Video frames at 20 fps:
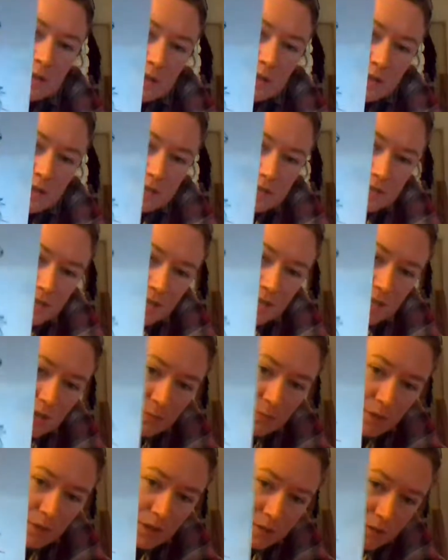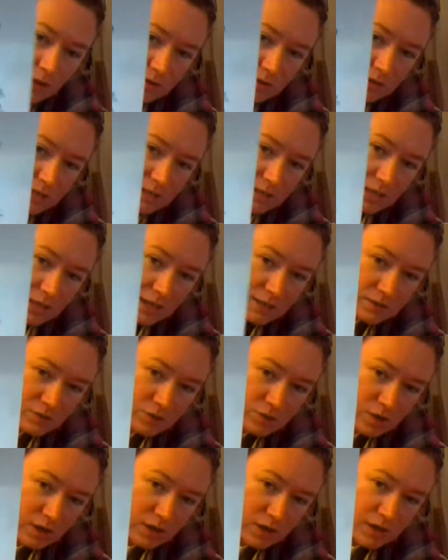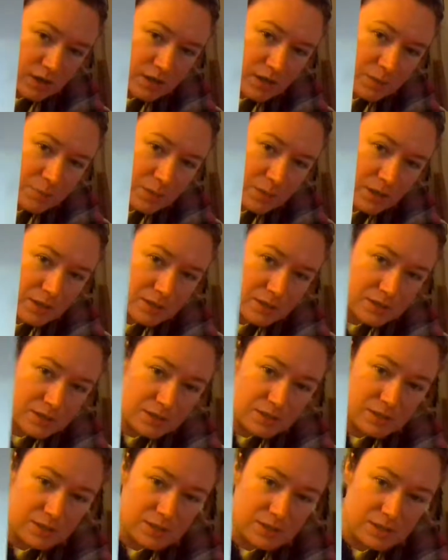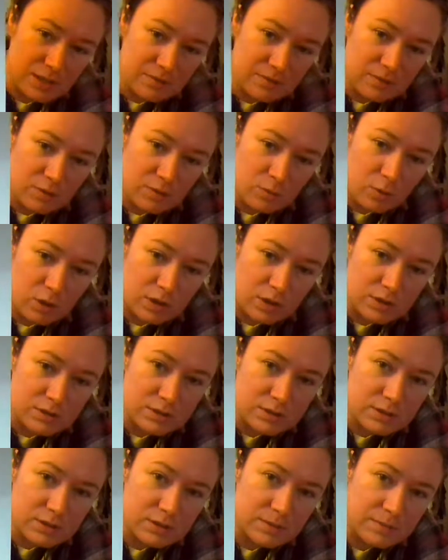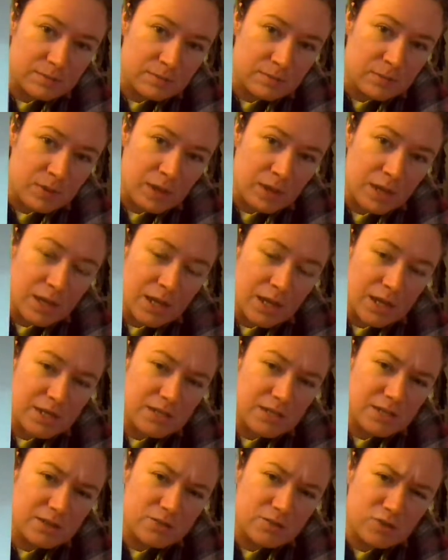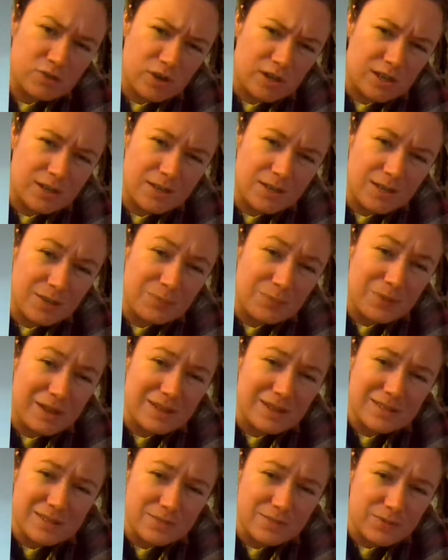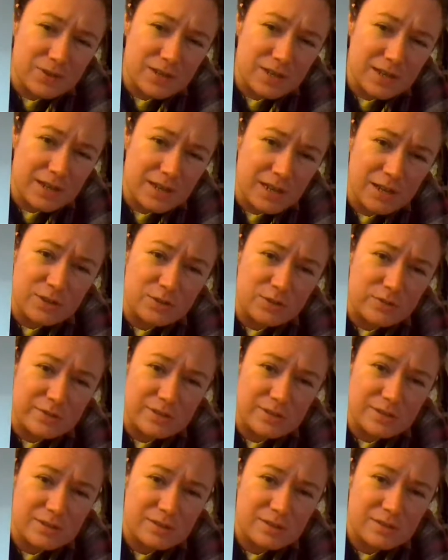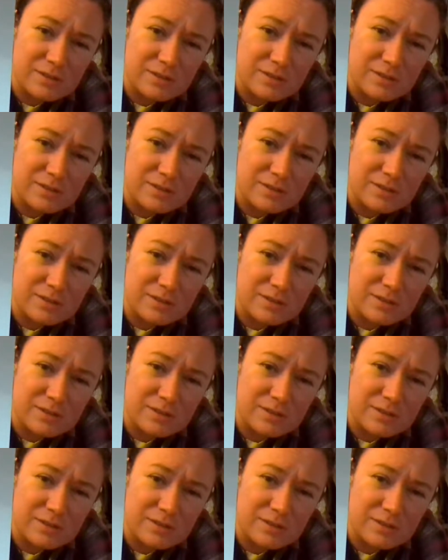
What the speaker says: He's standing above all these guys. They're trying to nip at his, this is the Seven of Wands. And they're trying to nip at his freaking ankles.